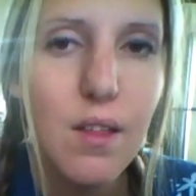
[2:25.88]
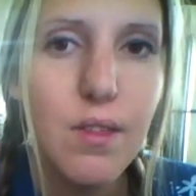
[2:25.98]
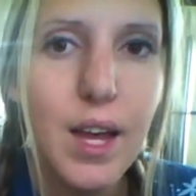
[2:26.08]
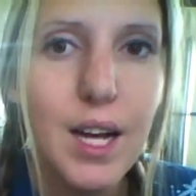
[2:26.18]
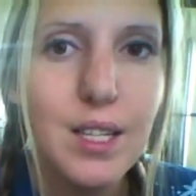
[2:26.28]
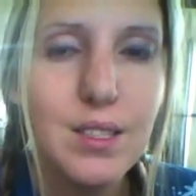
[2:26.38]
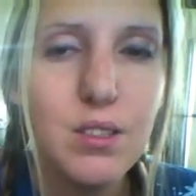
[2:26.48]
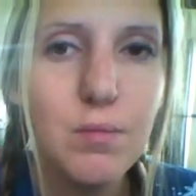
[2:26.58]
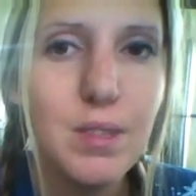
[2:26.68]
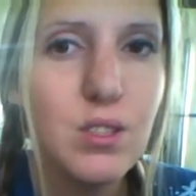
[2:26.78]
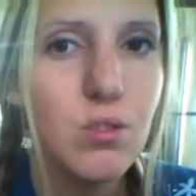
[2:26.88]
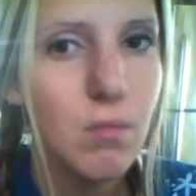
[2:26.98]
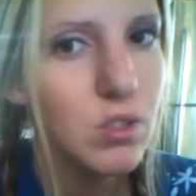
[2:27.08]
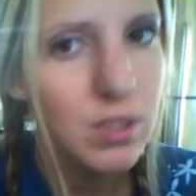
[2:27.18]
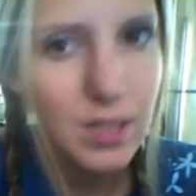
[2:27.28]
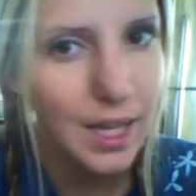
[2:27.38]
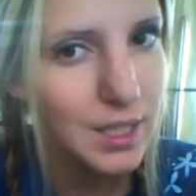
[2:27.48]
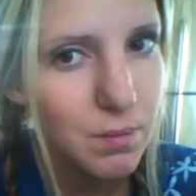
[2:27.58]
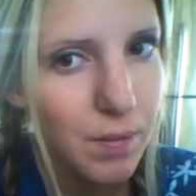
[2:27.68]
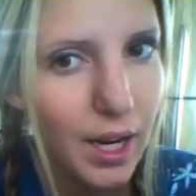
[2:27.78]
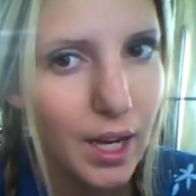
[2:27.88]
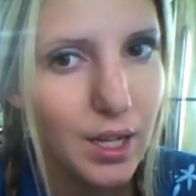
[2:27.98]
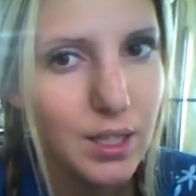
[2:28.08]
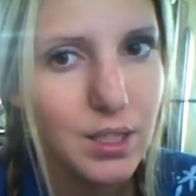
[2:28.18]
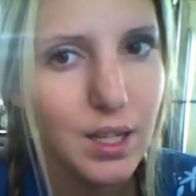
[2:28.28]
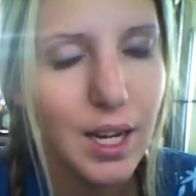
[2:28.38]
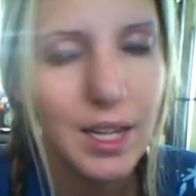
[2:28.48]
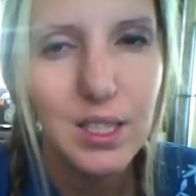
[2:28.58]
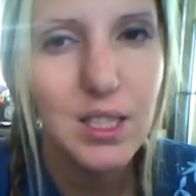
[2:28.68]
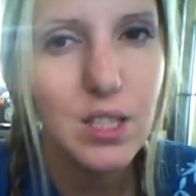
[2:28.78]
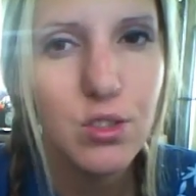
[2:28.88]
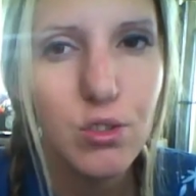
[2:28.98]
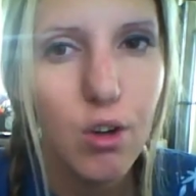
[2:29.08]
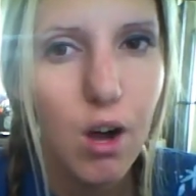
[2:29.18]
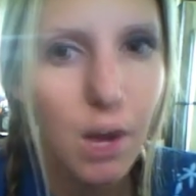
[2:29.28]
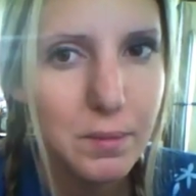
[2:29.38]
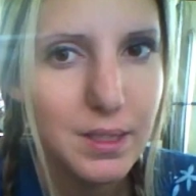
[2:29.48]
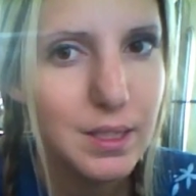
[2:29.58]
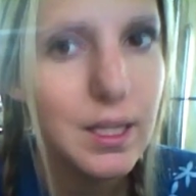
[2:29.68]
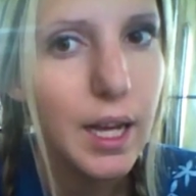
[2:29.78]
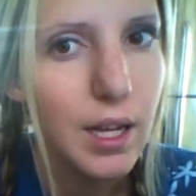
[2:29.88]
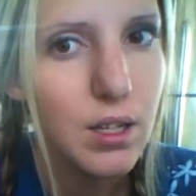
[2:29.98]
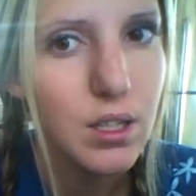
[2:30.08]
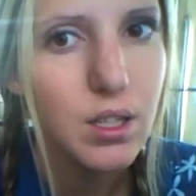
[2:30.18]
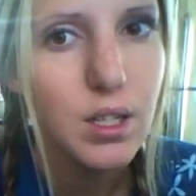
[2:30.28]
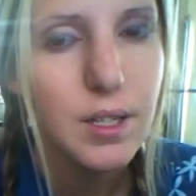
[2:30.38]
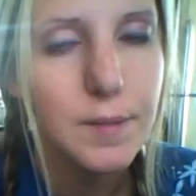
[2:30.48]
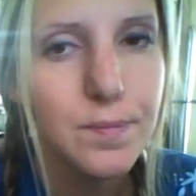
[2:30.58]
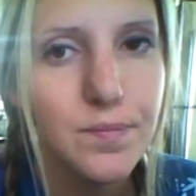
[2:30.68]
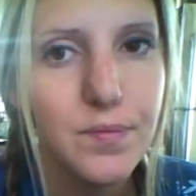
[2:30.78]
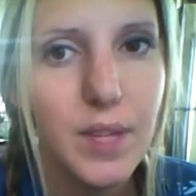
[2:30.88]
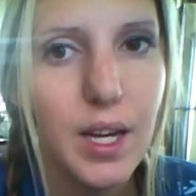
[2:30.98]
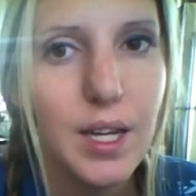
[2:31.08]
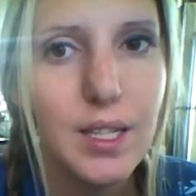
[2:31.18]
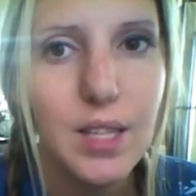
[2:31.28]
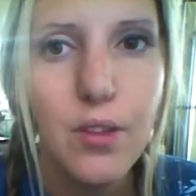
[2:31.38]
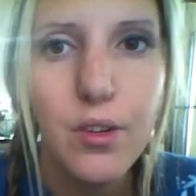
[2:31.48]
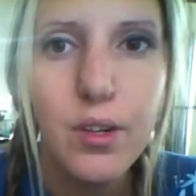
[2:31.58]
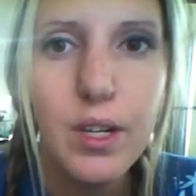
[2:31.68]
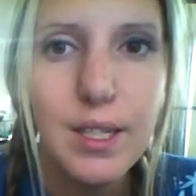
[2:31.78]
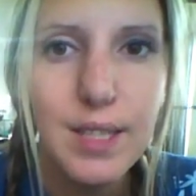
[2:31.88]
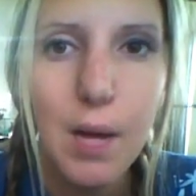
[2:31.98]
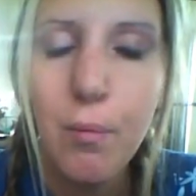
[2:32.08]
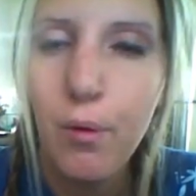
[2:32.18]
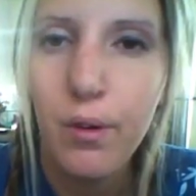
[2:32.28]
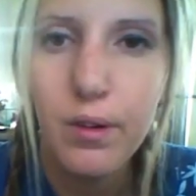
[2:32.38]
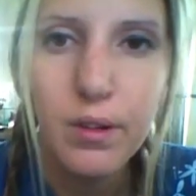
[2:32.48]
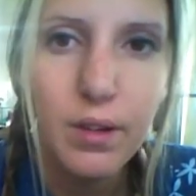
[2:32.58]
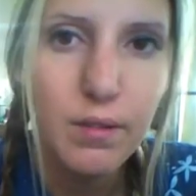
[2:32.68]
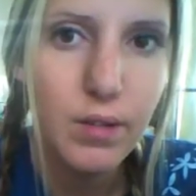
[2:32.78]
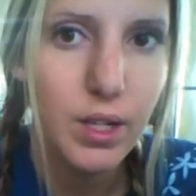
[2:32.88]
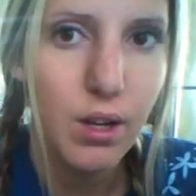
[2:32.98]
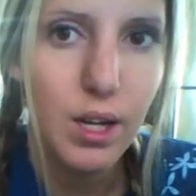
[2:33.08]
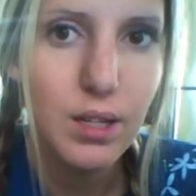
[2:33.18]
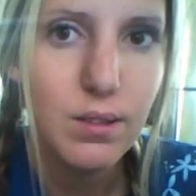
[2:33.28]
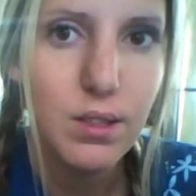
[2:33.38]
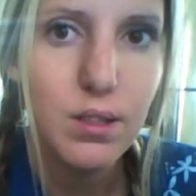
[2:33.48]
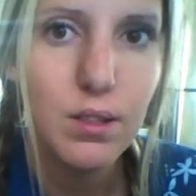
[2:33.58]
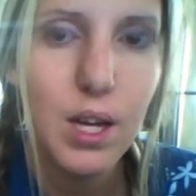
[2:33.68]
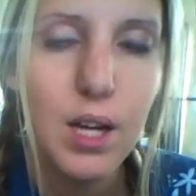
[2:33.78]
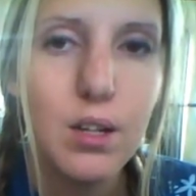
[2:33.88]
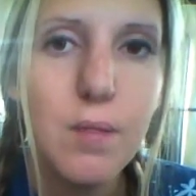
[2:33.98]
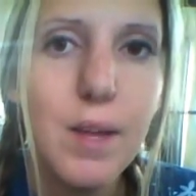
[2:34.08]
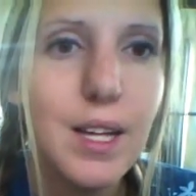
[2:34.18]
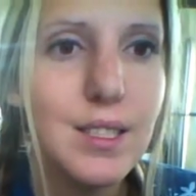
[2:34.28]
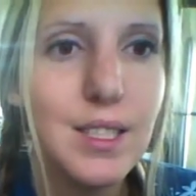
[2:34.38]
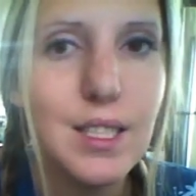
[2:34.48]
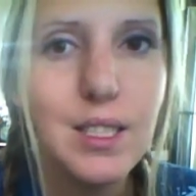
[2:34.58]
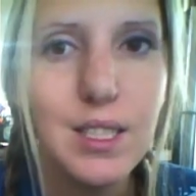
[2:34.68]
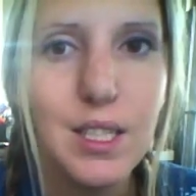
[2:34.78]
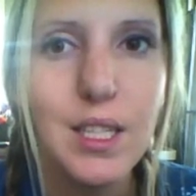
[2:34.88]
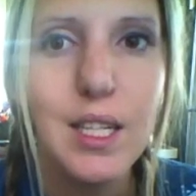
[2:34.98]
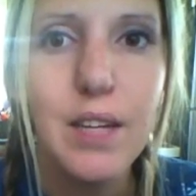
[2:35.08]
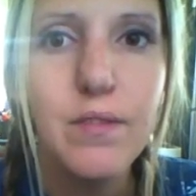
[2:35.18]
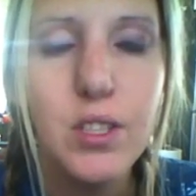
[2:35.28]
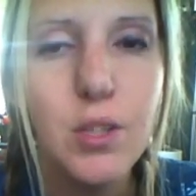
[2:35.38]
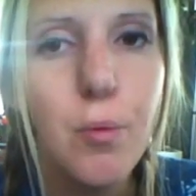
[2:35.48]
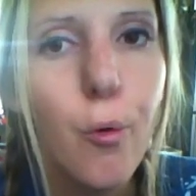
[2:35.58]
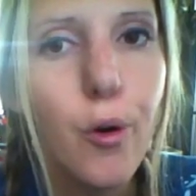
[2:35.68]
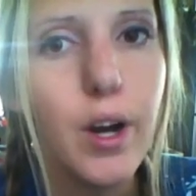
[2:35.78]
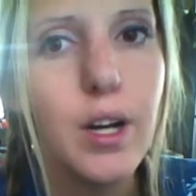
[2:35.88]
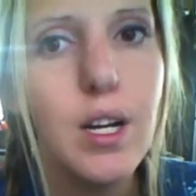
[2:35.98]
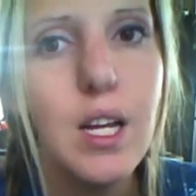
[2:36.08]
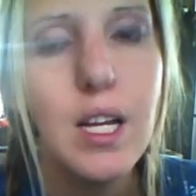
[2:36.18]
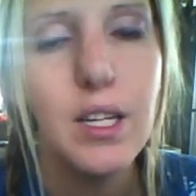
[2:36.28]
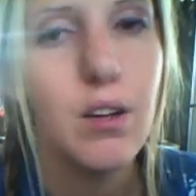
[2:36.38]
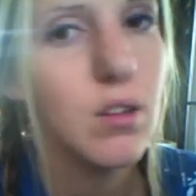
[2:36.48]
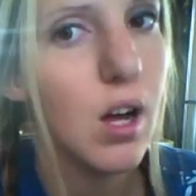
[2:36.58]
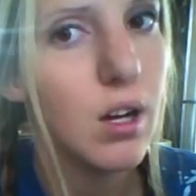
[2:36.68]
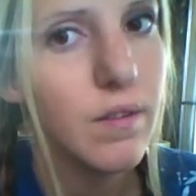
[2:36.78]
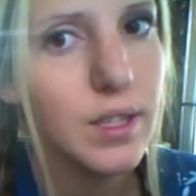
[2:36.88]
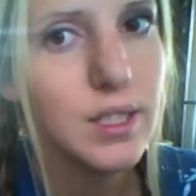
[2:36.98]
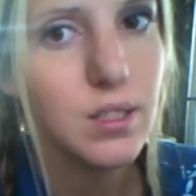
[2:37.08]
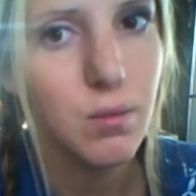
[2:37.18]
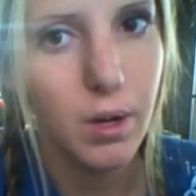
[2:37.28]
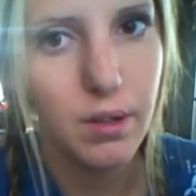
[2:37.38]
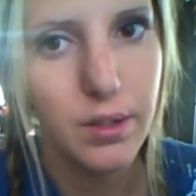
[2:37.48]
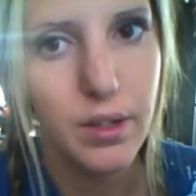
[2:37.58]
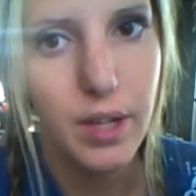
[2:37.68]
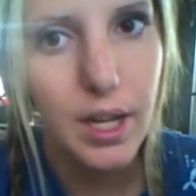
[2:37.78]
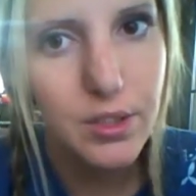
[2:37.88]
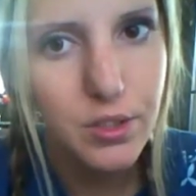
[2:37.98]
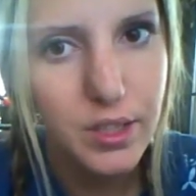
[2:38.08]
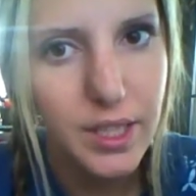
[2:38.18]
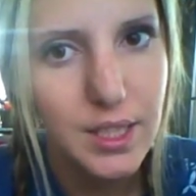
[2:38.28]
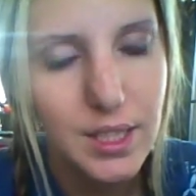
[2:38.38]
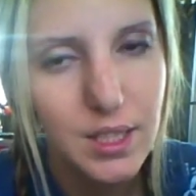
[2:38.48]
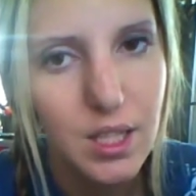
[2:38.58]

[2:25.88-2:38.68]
that there'd be so much less pain, and it's such a common thing. Another example of what God commands is to give to the poor. Now, a lot of us in the wealthier countries,